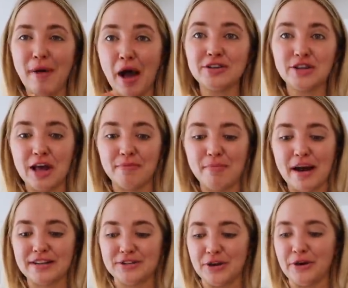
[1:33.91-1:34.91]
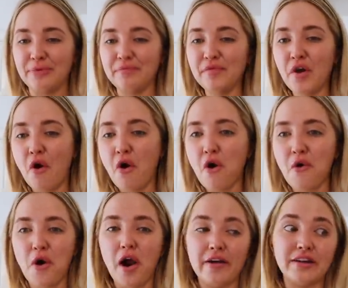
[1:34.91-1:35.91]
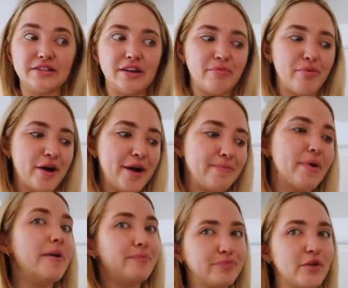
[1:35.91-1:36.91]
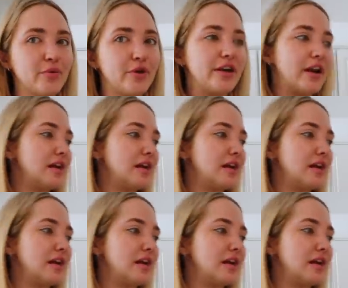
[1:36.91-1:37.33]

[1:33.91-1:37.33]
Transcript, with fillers: I'll shut up about it soon at like some point, but it really